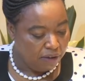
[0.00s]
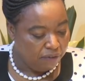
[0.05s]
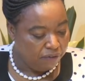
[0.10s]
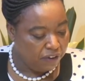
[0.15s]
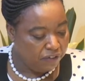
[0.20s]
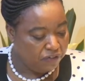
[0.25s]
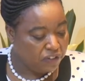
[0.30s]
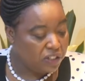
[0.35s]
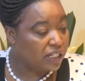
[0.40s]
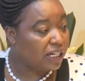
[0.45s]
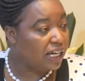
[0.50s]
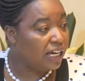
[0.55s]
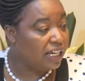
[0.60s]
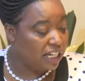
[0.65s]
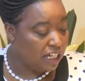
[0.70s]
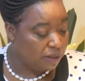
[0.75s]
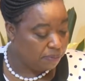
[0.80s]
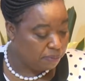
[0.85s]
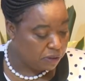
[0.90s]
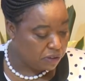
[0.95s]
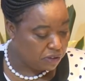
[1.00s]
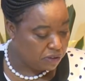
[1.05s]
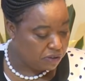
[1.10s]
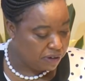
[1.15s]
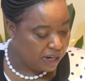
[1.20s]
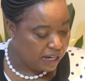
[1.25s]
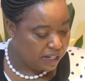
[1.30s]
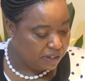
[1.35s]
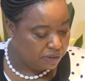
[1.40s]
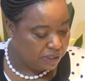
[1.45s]
50 Kenyan
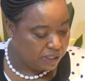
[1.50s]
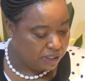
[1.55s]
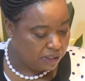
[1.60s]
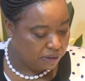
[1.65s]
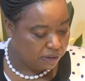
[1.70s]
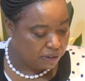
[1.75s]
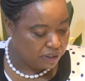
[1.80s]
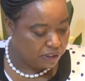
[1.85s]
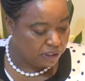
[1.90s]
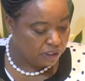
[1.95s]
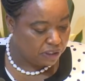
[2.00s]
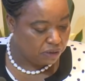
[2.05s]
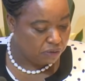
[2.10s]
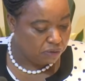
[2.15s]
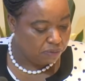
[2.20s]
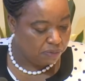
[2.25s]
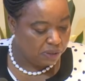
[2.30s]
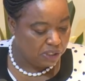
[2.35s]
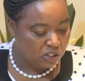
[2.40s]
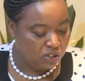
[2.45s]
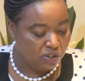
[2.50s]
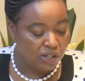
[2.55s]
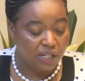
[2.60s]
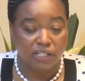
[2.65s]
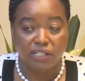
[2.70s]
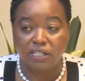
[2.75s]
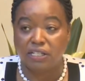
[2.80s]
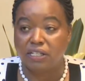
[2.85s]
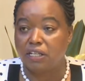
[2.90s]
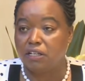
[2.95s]
postgraduate doctors will be
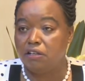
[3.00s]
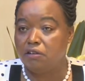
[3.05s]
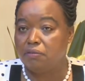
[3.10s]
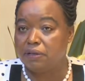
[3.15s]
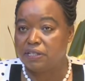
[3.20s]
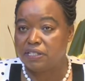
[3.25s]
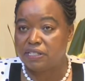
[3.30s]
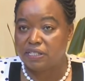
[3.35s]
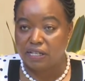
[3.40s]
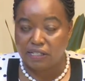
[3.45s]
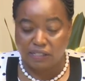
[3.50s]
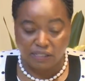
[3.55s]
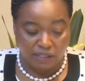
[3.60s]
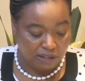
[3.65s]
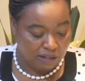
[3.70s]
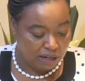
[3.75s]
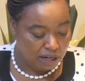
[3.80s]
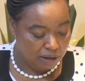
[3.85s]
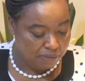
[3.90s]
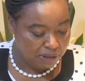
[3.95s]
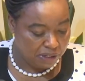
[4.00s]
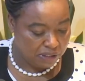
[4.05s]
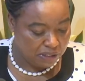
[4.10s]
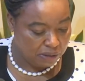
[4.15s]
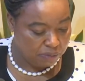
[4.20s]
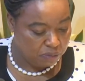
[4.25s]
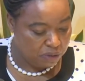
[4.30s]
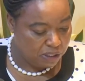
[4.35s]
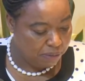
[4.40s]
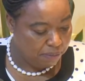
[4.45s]
trained in Cuba starting coming
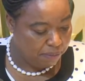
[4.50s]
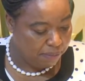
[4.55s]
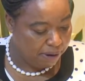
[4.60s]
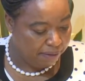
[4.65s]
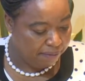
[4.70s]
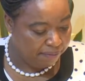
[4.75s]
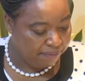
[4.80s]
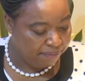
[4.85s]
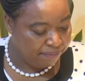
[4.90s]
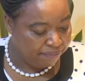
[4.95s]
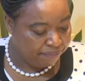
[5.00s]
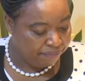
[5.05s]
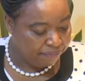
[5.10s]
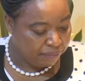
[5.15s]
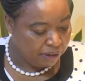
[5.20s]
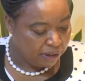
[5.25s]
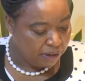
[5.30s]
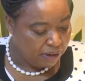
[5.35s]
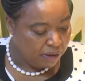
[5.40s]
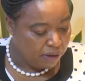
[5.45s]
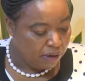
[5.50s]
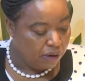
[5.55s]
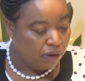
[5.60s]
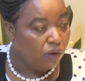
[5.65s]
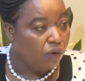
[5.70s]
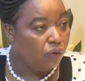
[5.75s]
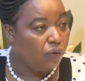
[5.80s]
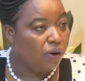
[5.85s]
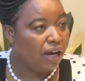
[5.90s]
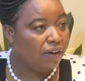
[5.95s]
September.
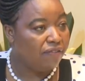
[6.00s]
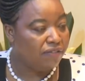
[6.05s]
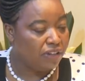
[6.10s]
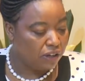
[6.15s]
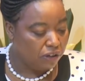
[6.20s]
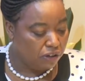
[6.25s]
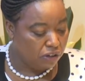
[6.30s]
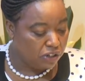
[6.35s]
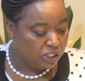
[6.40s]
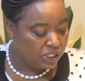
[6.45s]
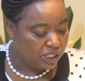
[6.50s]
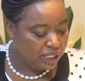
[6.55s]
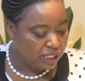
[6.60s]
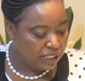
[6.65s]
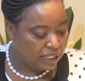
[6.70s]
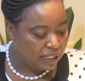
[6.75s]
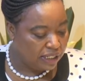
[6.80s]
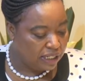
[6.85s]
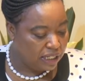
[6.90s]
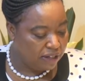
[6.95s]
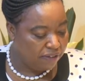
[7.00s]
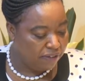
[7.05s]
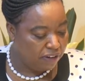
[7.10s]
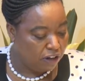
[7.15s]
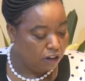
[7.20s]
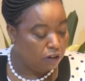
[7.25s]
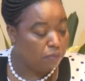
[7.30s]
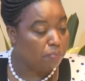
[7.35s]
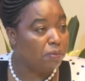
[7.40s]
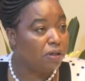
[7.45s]
We have negotiated the
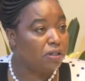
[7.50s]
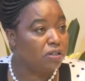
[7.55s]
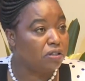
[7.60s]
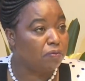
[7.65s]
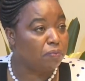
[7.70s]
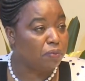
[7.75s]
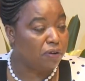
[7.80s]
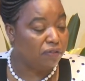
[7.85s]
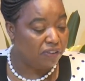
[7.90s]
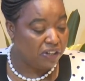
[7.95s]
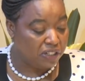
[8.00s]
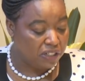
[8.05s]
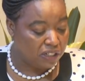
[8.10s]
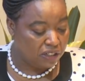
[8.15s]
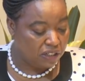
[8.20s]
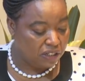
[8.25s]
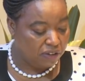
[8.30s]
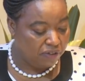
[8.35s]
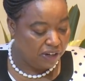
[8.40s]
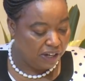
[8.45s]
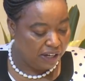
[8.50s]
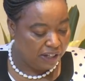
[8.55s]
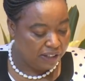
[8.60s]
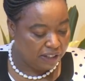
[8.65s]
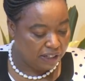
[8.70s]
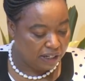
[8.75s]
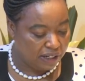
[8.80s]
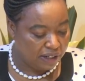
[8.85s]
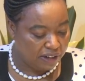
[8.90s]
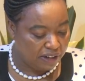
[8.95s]
development of preventative
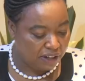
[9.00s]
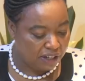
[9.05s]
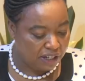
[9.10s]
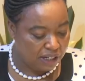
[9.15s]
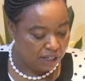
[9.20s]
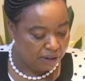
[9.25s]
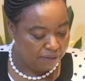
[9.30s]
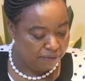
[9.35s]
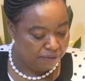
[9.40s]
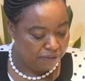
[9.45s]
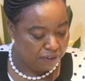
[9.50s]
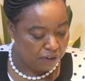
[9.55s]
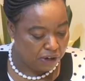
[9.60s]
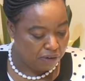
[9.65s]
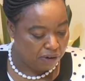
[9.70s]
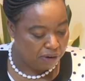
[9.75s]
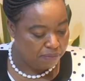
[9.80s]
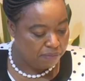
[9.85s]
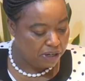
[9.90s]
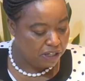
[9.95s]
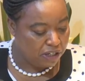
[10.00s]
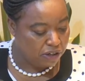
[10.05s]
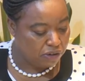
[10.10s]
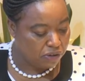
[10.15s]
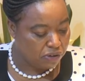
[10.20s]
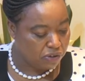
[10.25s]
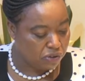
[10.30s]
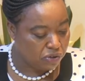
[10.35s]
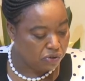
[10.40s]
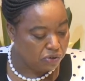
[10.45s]
health curriculum for our
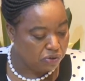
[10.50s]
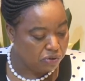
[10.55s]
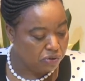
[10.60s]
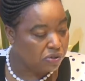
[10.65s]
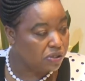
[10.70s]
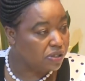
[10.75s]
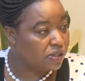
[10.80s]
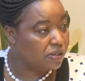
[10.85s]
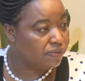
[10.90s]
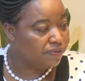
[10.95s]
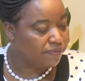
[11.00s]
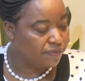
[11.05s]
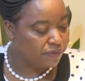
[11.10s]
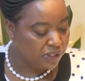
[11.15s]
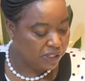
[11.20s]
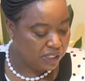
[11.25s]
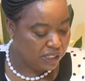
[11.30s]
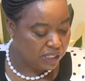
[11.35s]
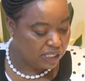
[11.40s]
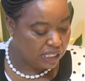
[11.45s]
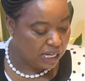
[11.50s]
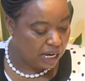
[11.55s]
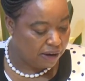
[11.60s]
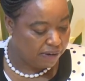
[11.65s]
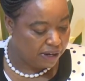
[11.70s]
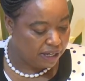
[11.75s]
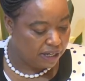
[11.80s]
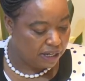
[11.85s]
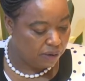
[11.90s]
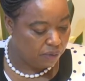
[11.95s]
medical schools, which is
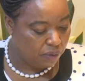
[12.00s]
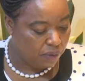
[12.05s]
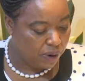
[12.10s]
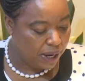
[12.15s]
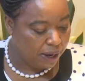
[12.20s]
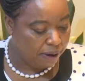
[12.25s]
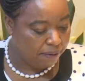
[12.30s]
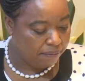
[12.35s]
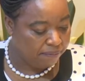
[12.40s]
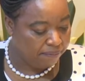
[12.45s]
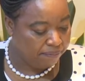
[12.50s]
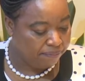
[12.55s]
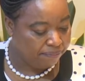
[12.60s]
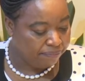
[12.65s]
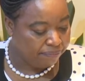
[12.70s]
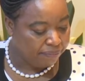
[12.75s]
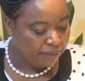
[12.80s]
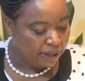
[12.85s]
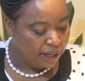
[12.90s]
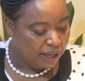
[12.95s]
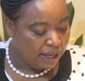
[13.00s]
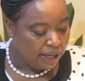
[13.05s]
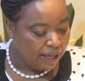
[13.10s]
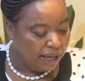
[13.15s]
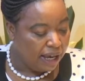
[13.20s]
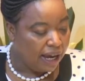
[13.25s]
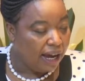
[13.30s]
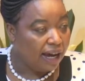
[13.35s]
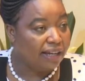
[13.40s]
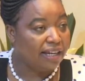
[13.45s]
now underway,
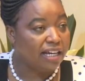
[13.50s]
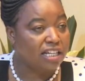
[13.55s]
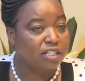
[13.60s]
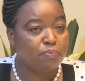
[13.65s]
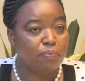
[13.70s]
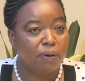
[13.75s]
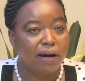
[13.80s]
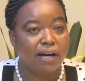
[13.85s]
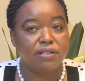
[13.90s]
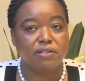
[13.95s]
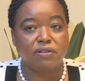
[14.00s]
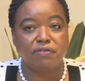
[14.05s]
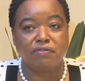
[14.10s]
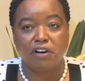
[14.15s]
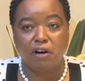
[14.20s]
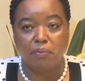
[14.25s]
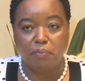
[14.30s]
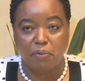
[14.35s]
and as part of our